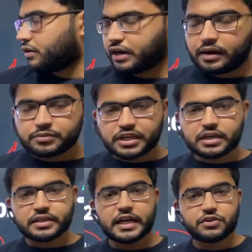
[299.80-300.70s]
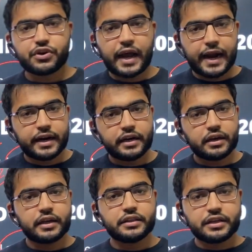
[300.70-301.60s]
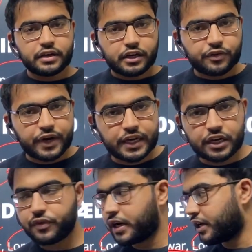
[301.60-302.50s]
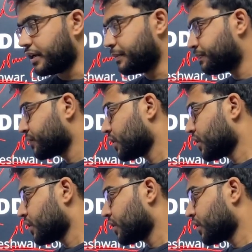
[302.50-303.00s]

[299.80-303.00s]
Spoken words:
Ramsar sites were added in the year 2020.